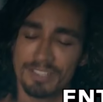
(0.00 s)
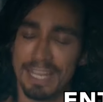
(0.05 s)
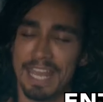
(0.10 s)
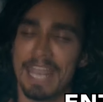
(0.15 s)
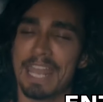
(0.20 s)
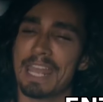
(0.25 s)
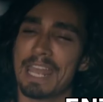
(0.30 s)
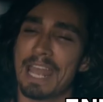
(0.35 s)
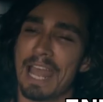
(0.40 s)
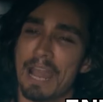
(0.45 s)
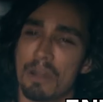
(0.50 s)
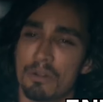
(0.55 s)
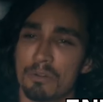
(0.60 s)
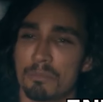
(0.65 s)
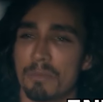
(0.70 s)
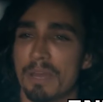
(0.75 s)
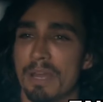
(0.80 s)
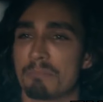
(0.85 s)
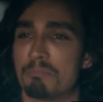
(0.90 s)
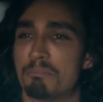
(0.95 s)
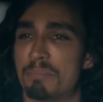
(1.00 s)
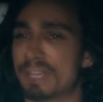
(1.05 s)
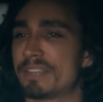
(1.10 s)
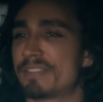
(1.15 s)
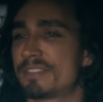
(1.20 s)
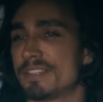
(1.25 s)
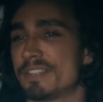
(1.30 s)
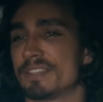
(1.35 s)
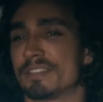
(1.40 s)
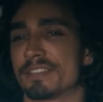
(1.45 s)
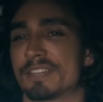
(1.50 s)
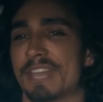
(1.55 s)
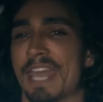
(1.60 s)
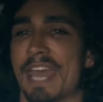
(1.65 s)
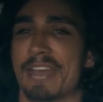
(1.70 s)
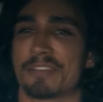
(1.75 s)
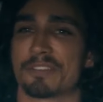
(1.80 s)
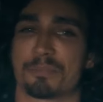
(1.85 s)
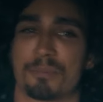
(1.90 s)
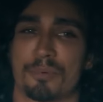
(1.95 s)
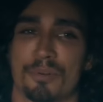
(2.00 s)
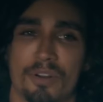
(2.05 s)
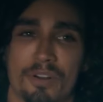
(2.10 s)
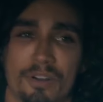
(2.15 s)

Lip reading: Stay out of my business, Casper.